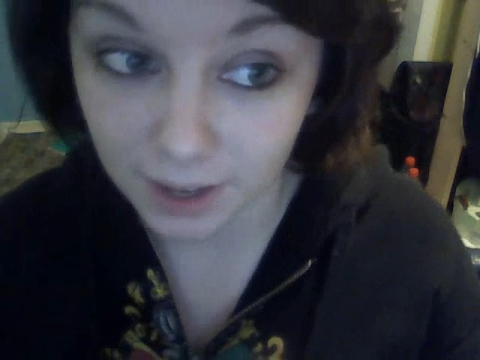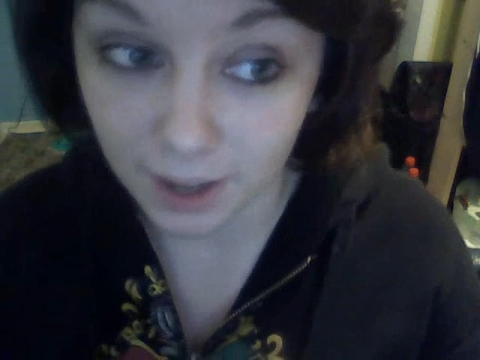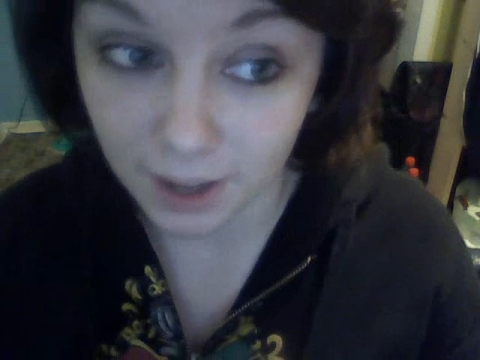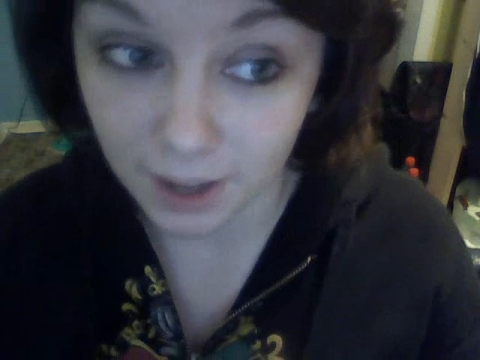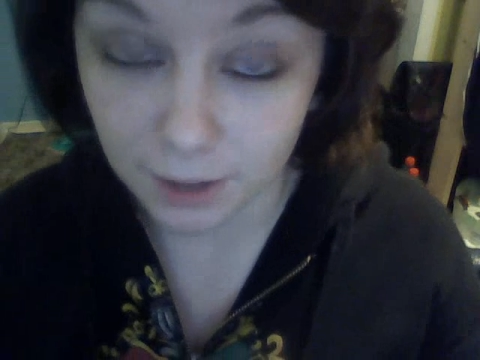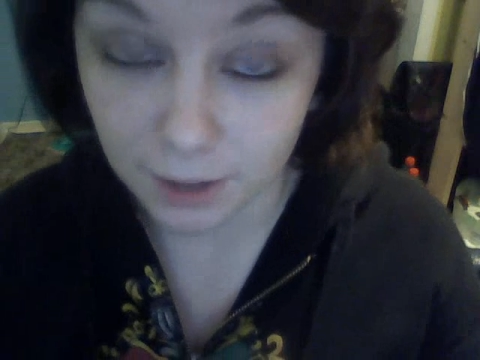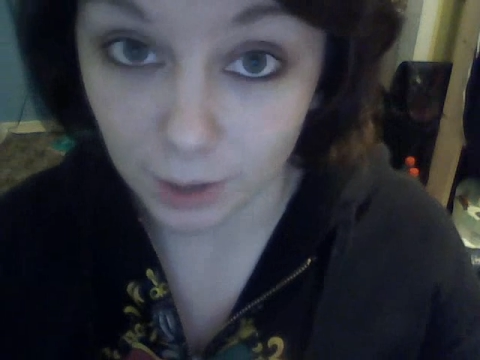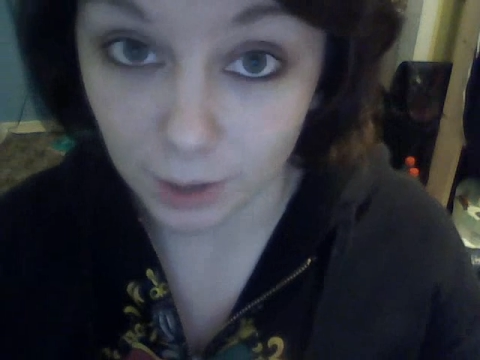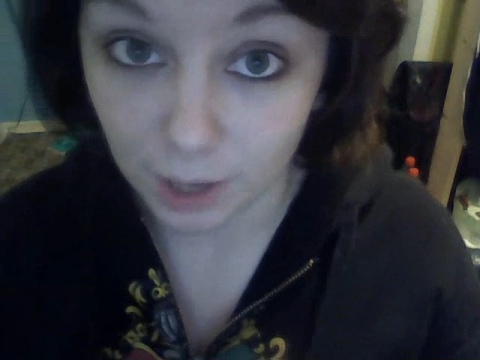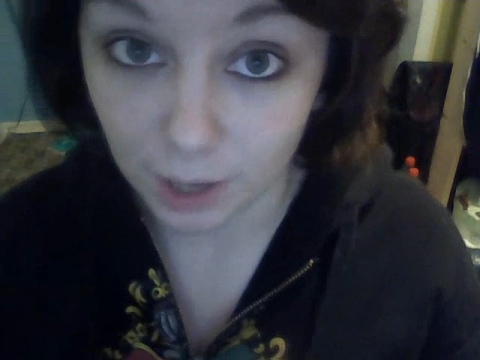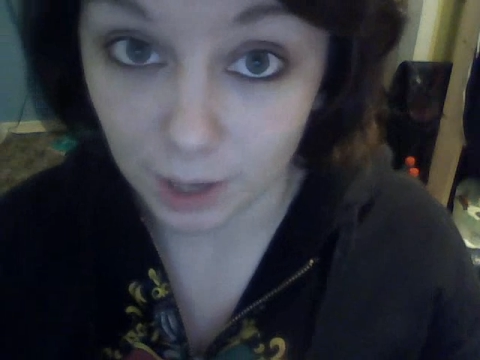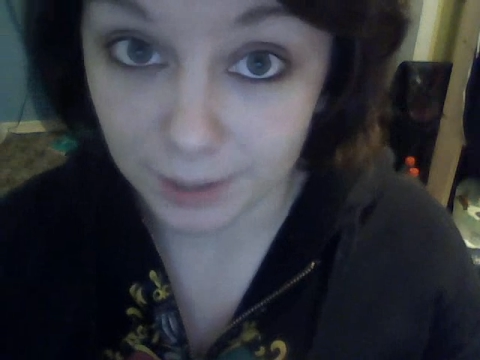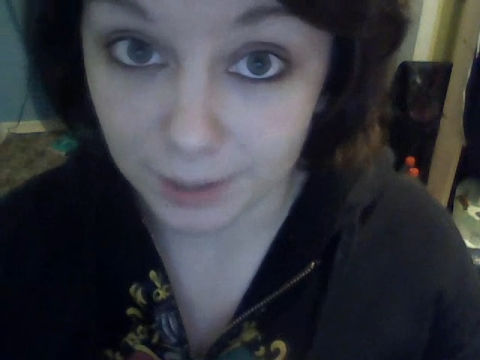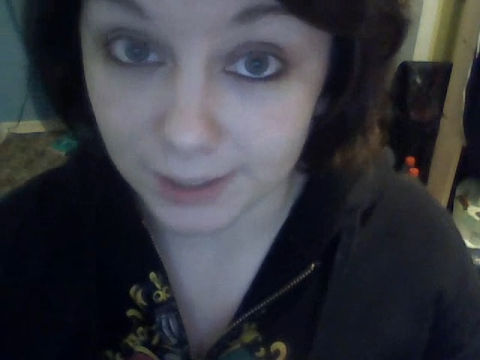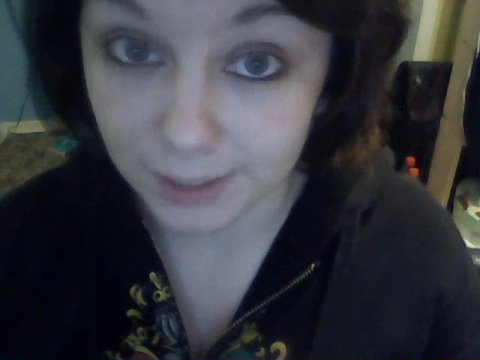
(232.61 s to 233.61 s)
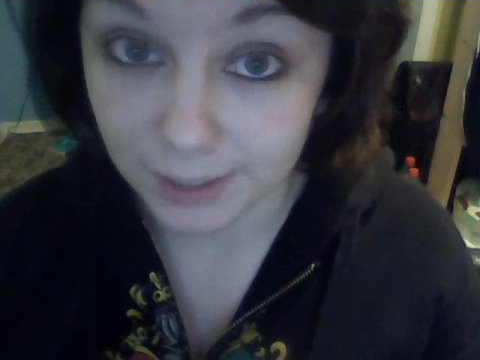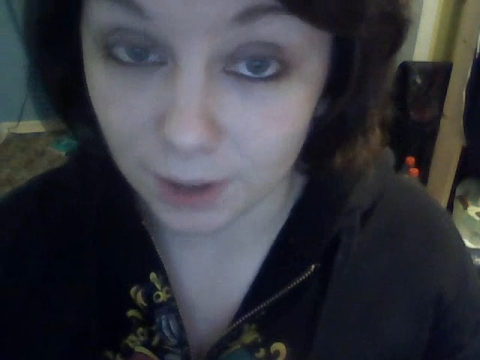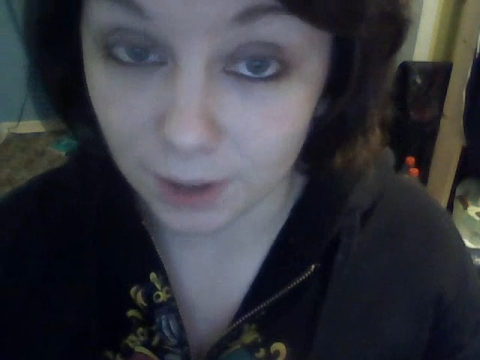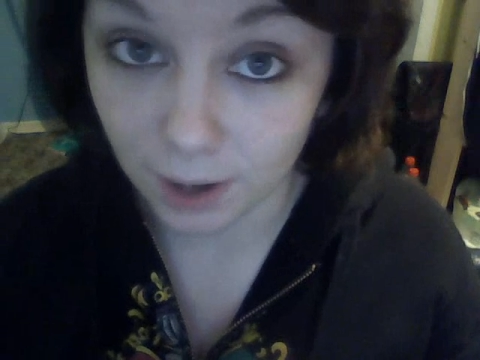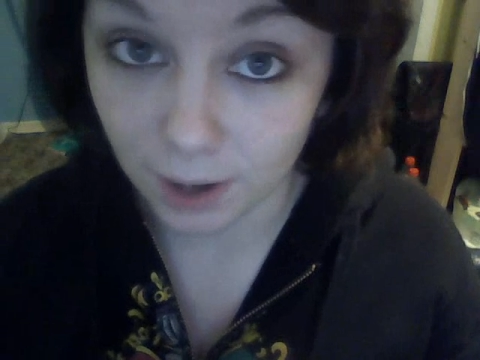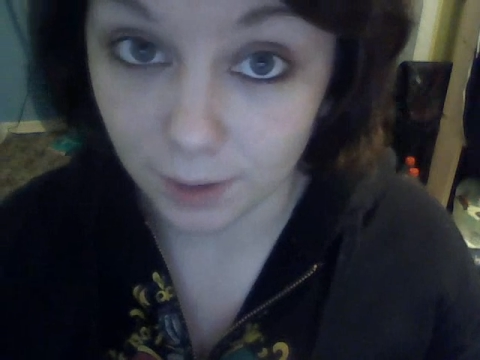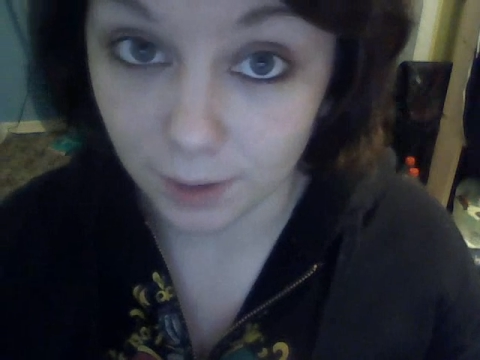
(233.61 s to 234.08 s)
And so I automatically
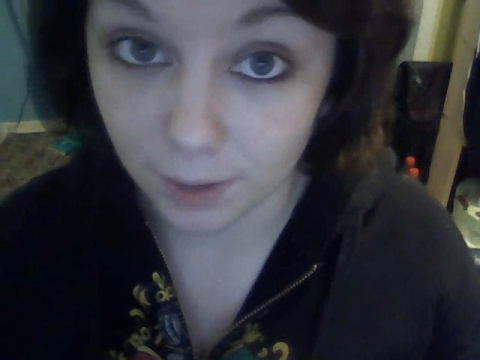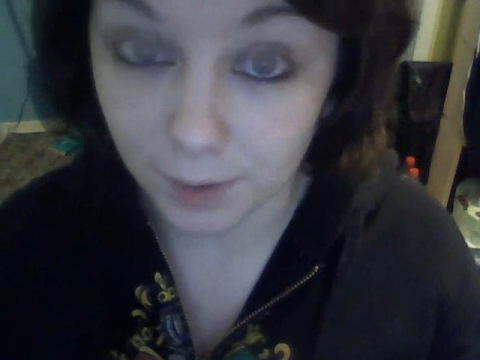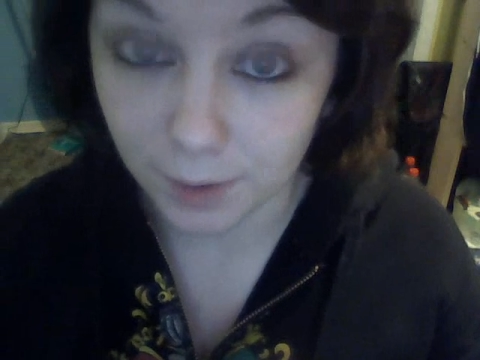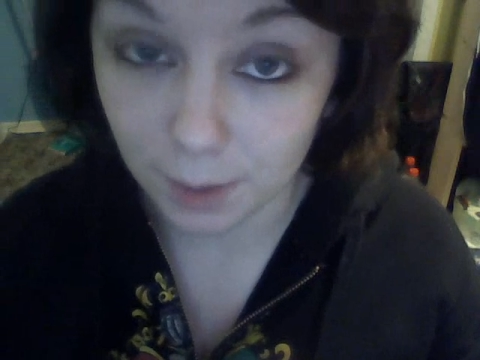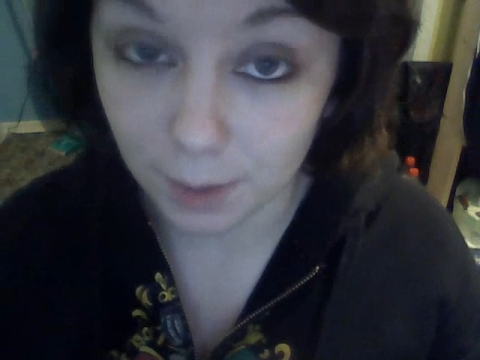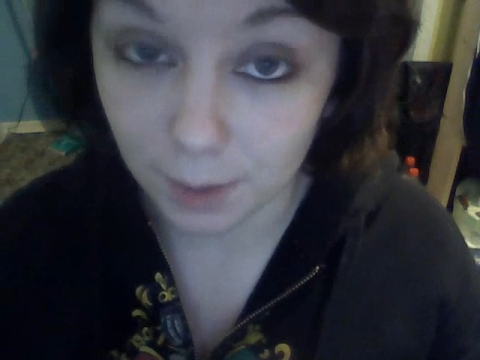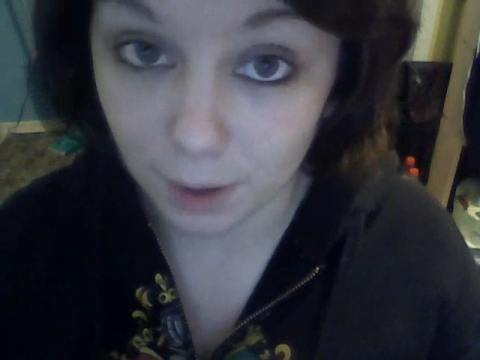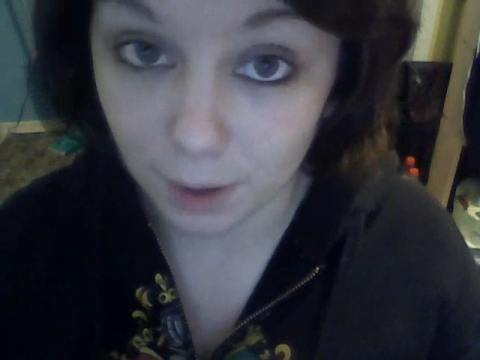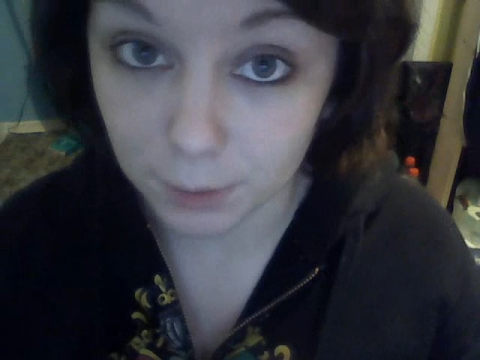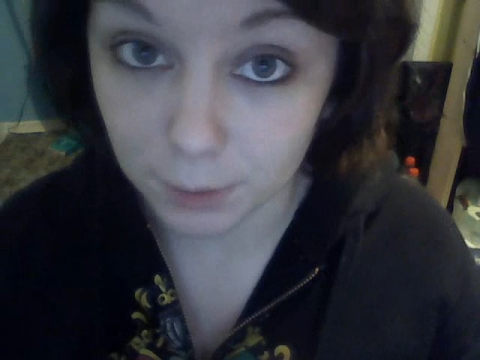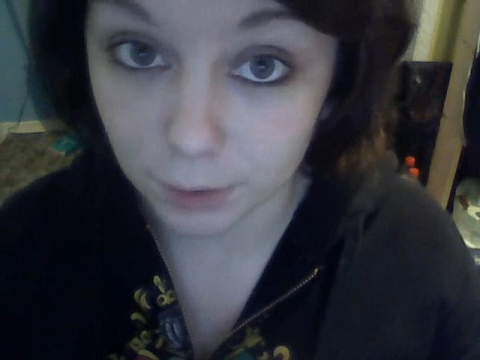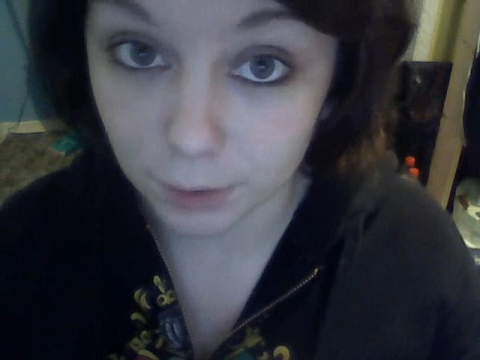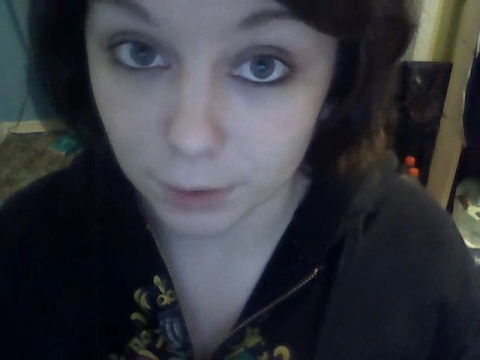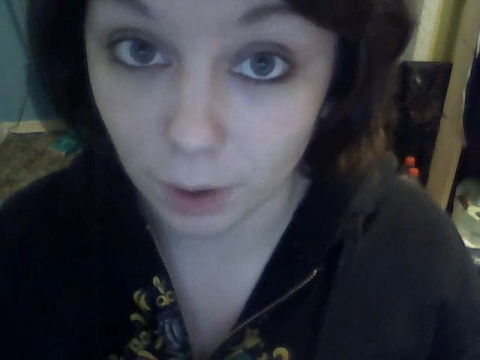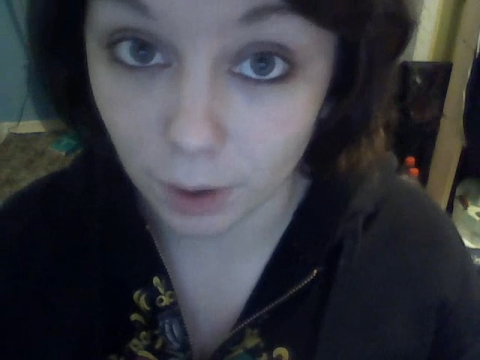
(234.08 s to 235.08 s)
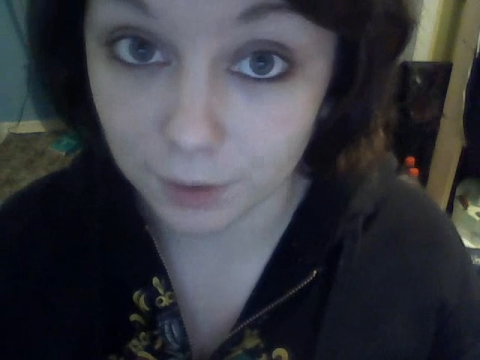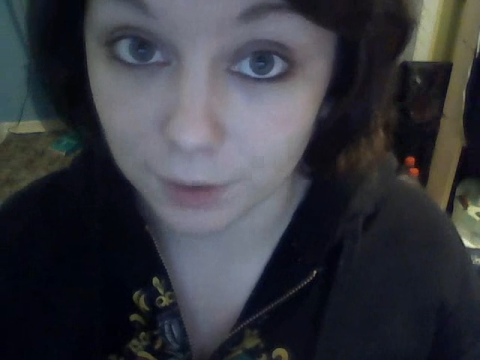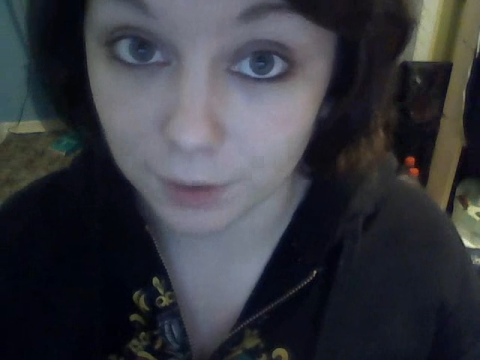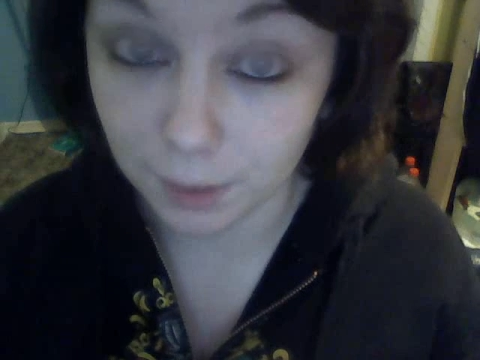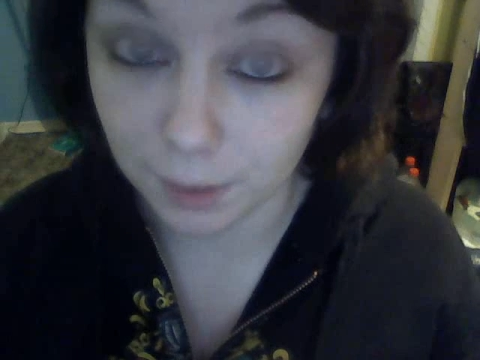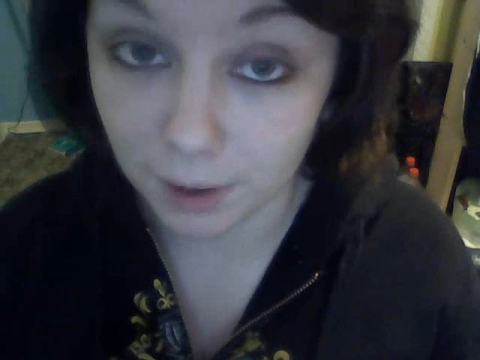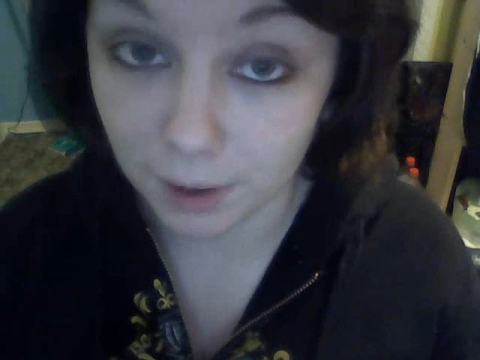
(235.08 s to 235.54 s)
thought of a Very Potter Musical and a Very
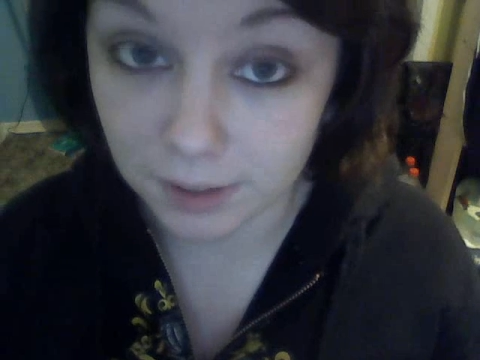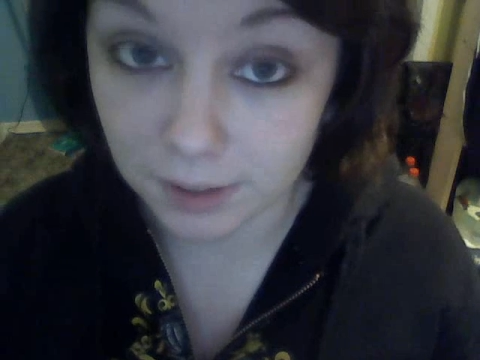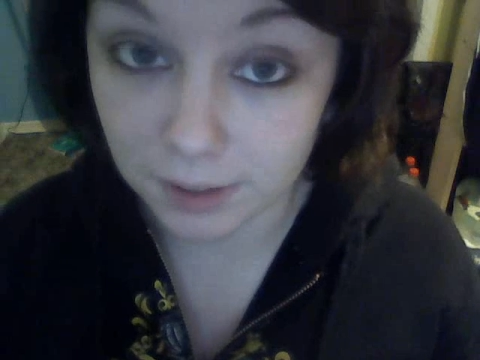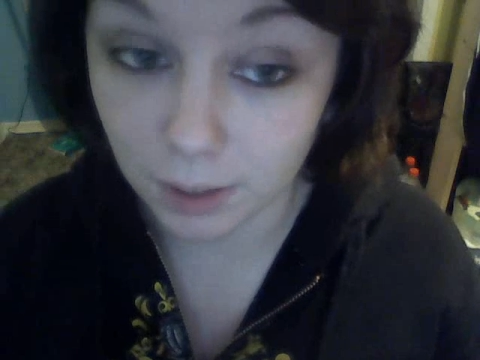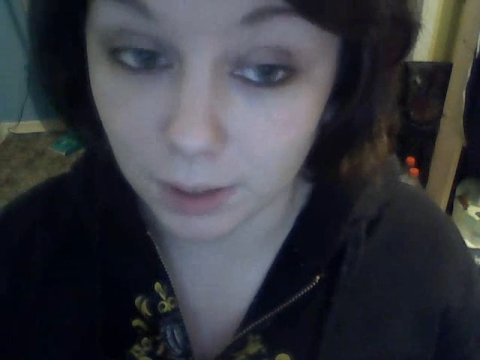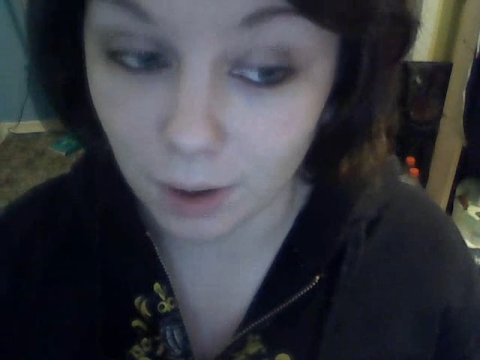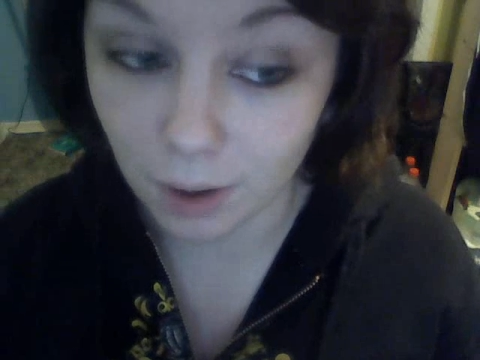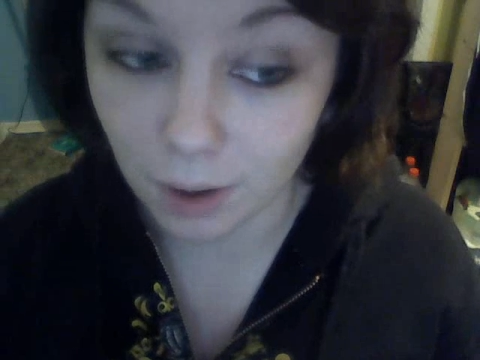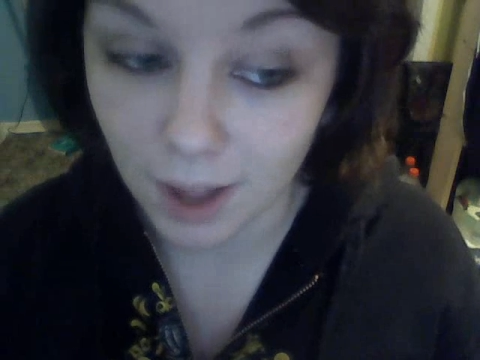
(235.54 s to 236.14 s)
Potter Sequel